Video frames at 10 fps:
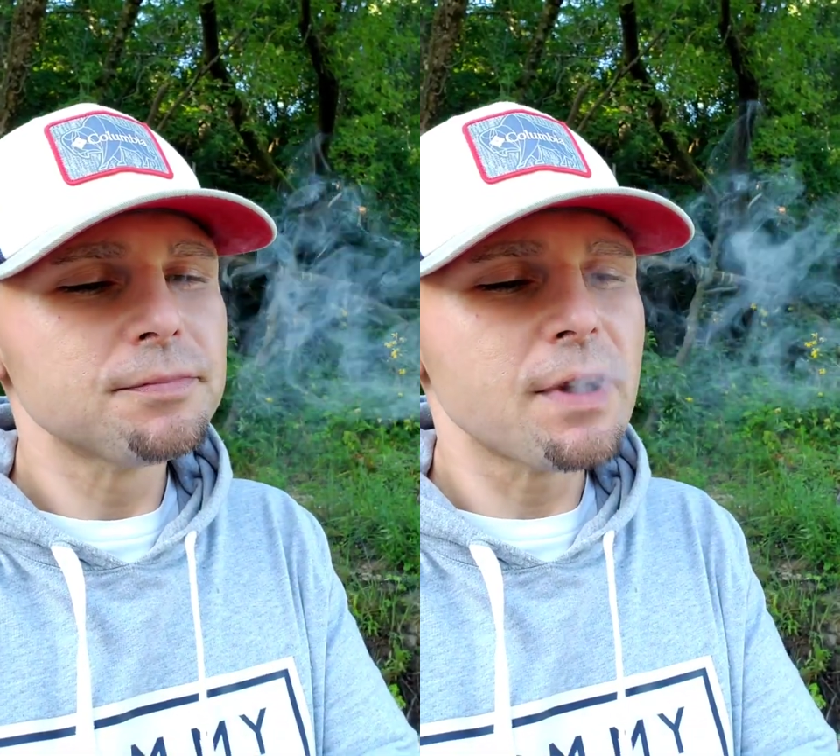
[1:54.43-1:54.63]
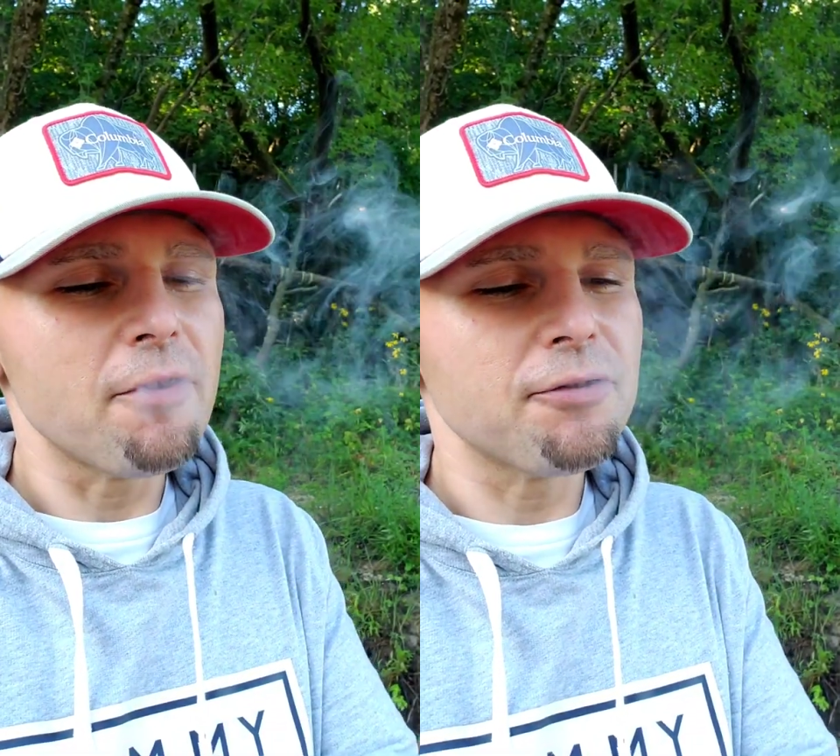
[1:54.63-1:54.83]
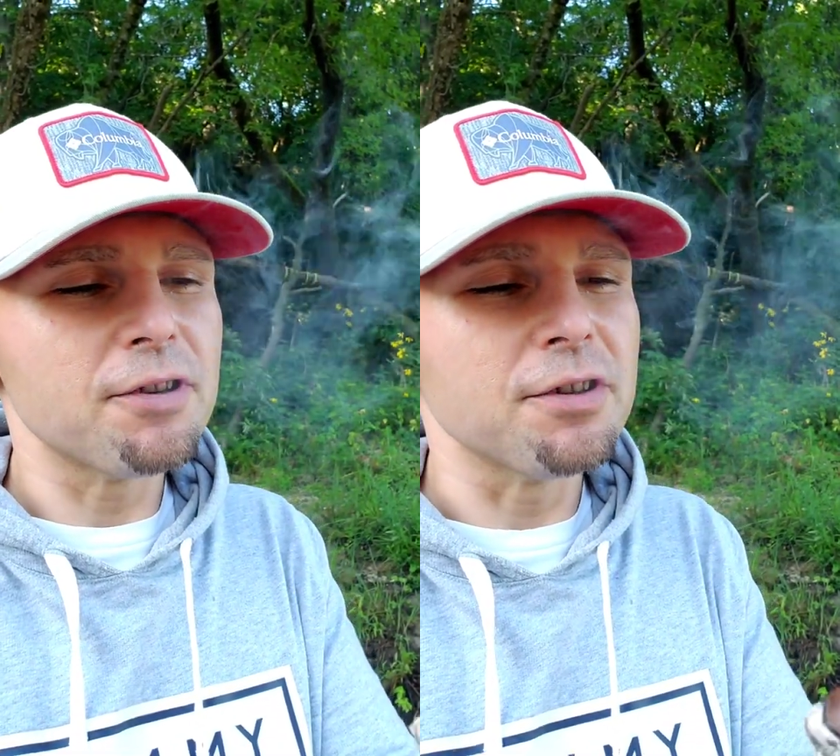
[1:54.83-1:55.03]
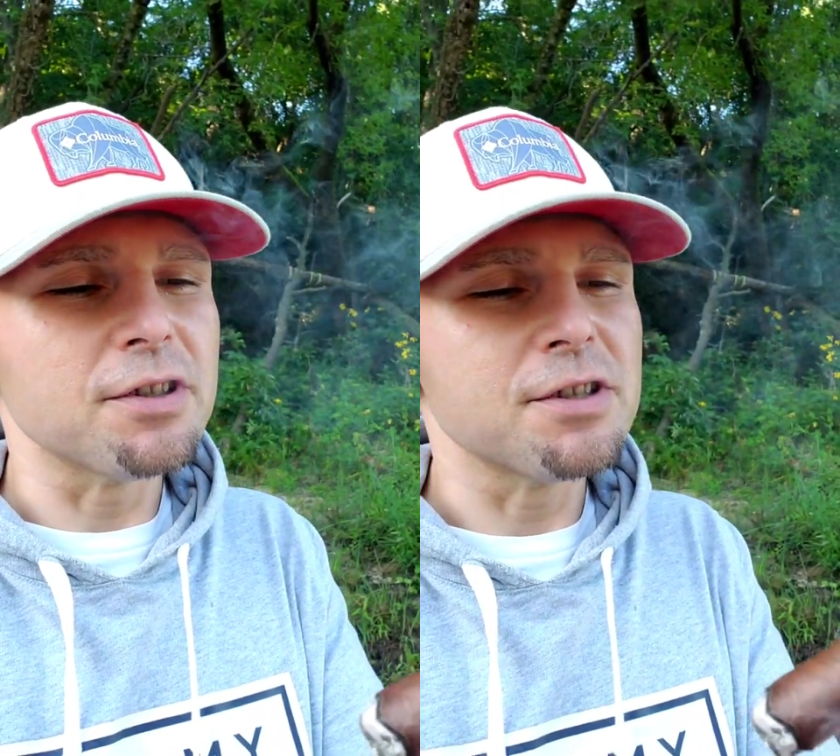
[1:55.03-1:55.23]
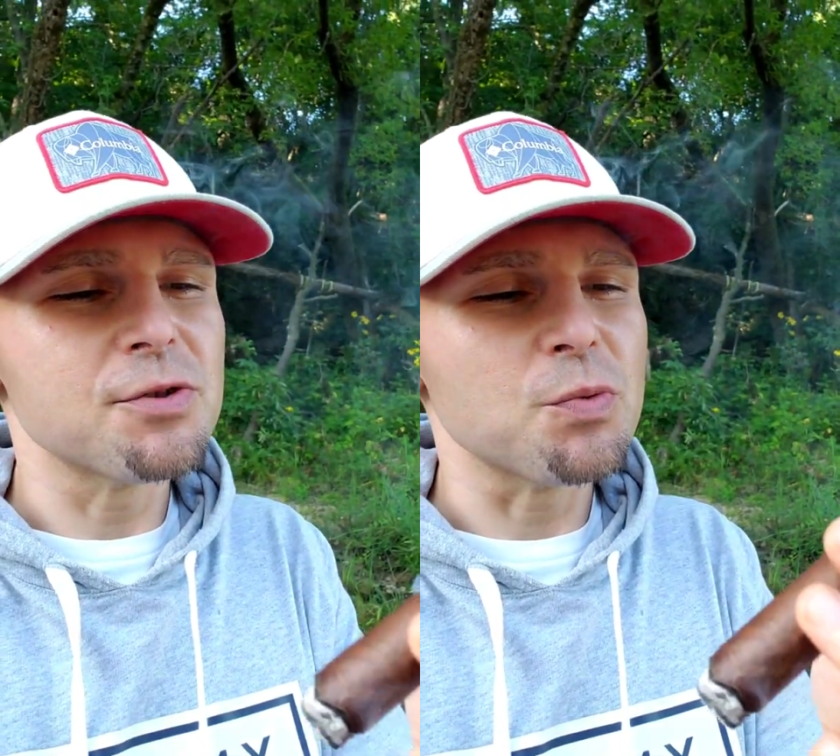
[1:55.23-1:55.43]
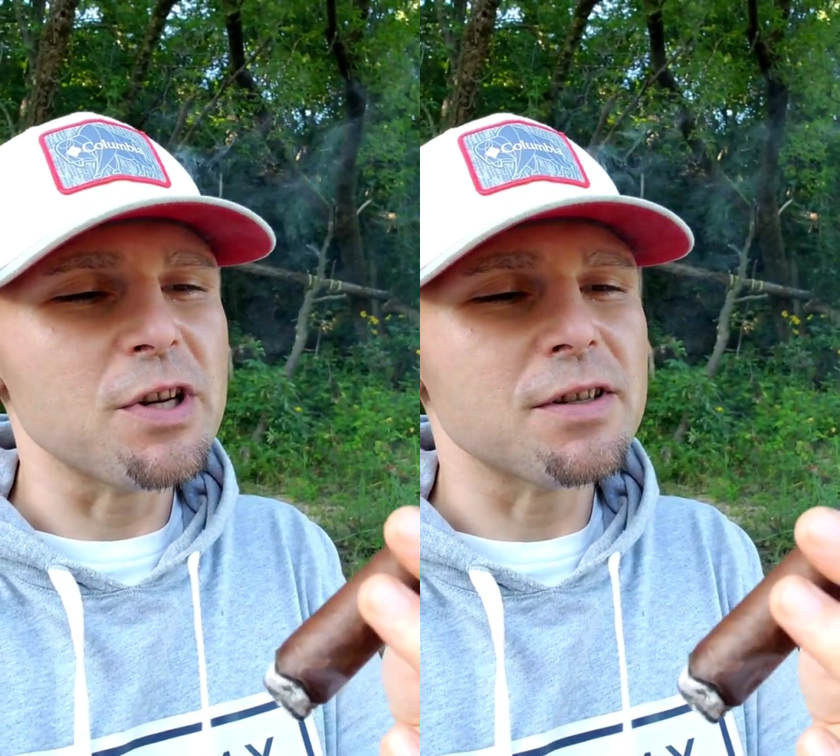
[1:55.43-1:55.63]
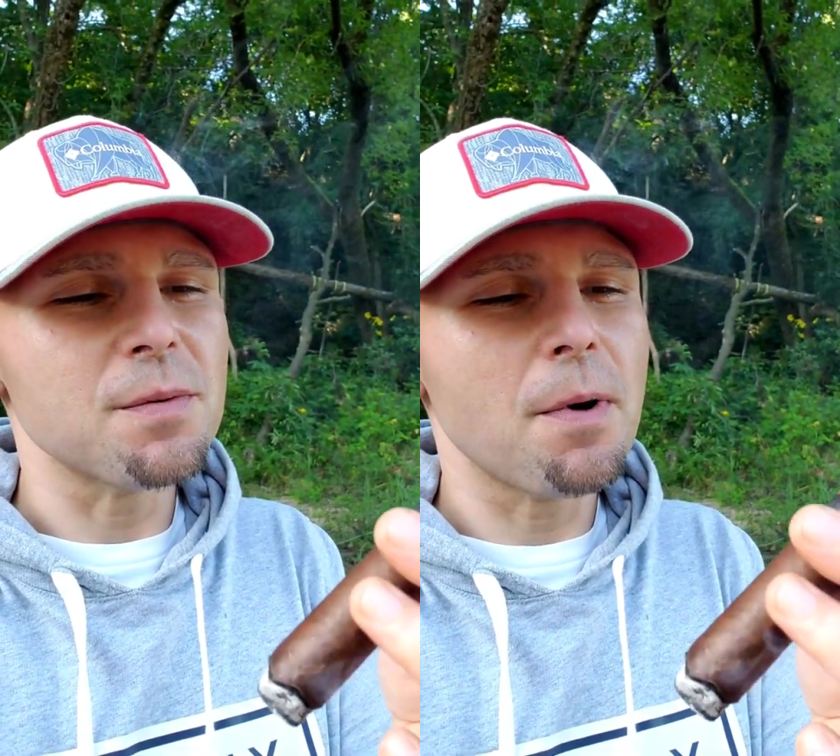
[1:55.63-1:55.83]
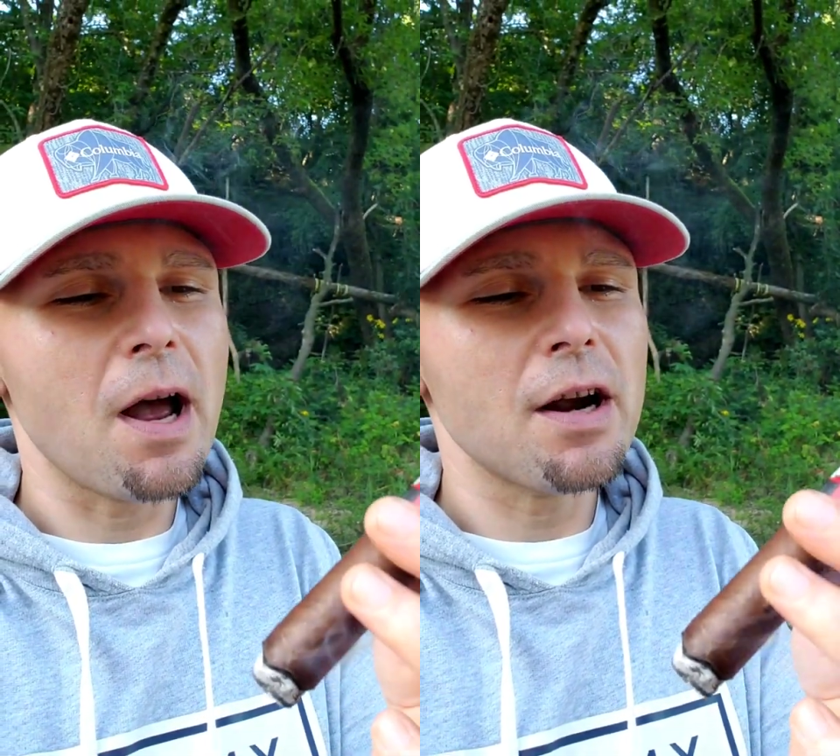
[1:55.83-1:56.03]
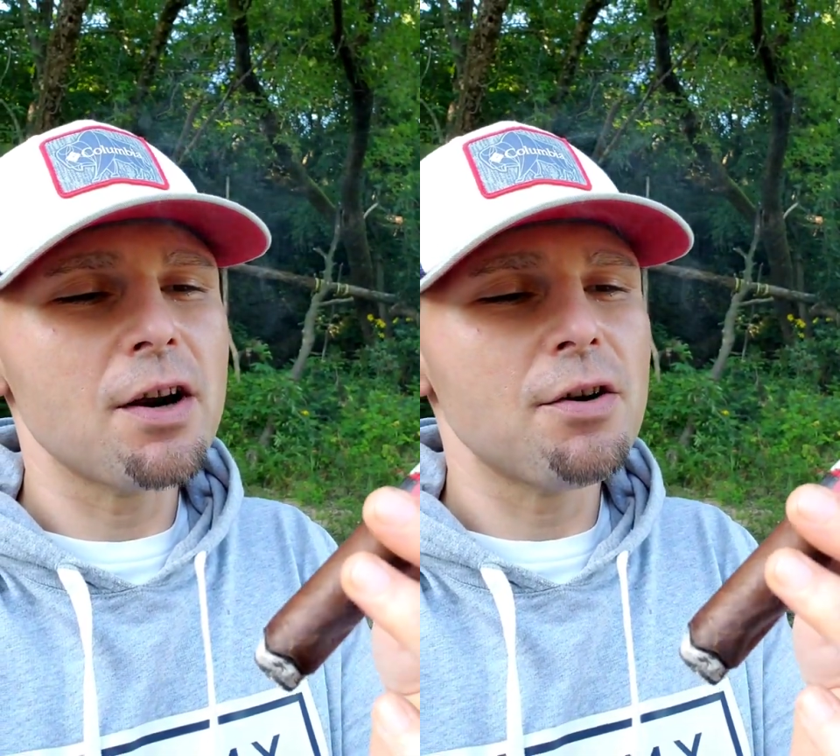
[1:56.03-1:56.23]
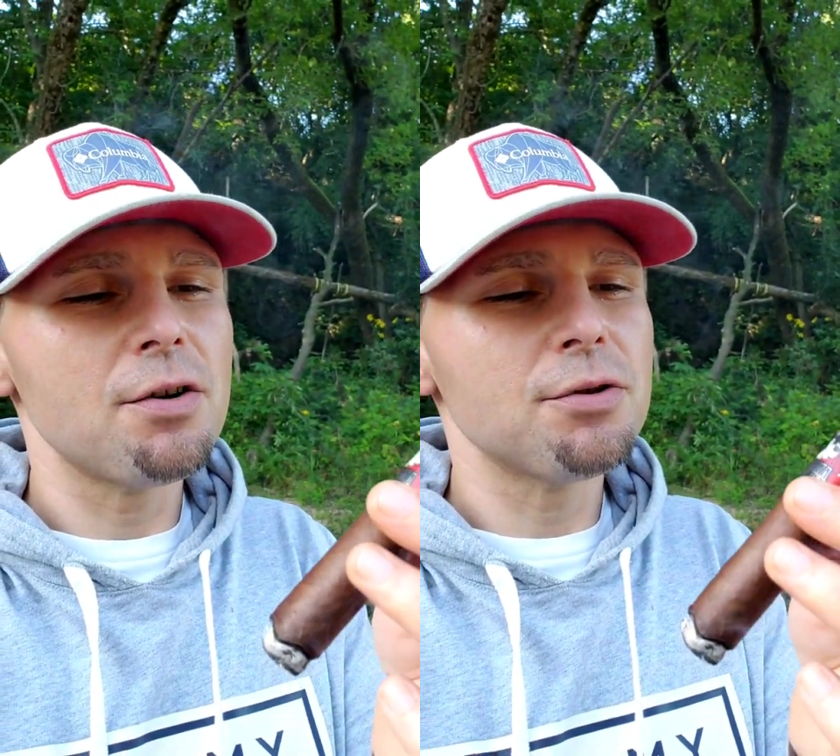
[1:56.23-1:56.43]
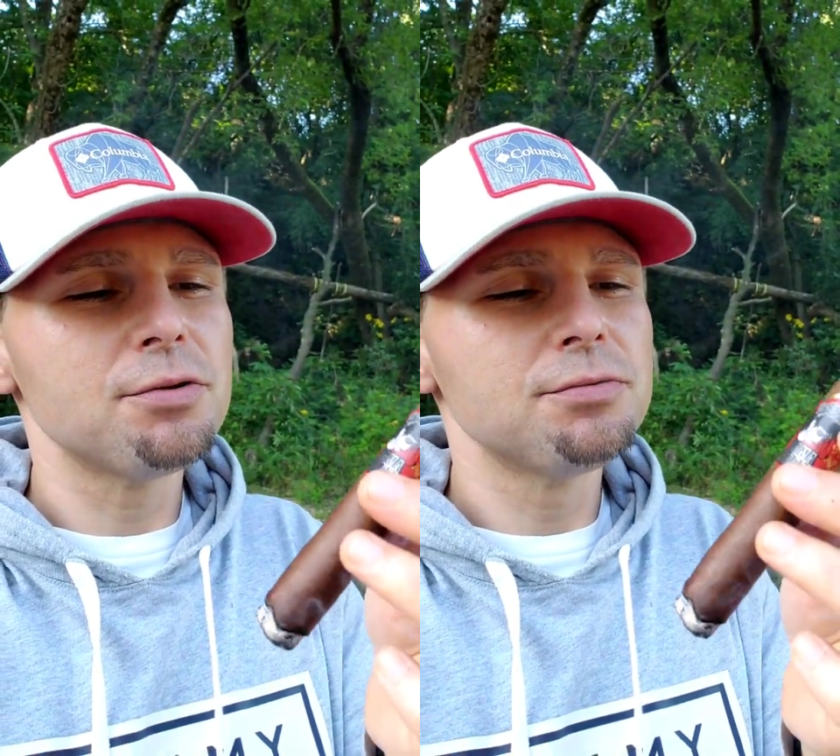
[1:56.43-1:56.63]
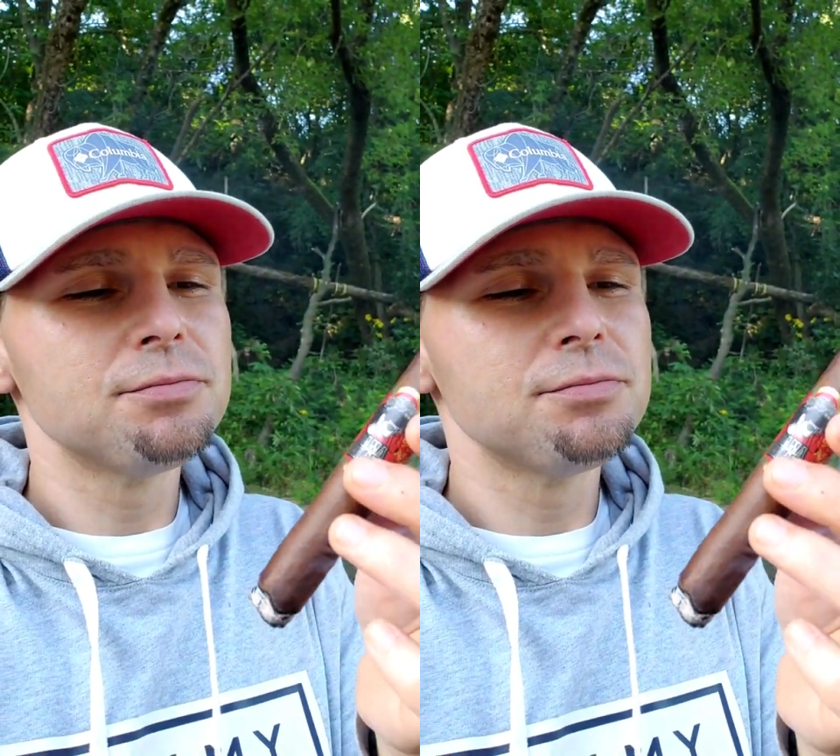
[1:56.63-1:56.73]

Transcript: Definitely sweet tobacco,